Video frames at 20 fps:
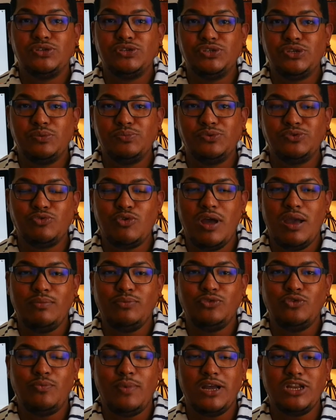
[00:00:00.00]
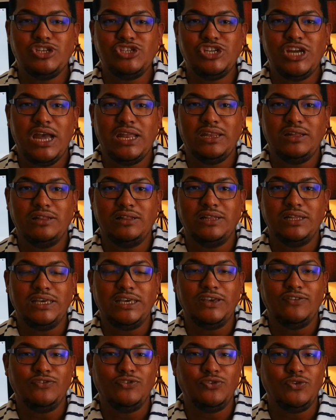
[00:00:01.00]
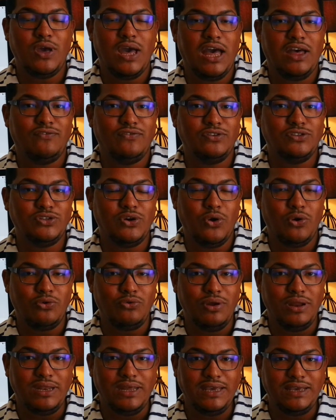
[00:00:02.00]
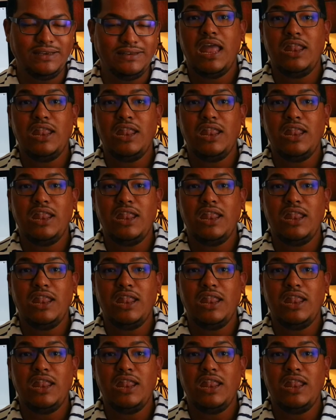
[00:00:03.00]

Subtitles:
Subscribe to my channel if you haven't already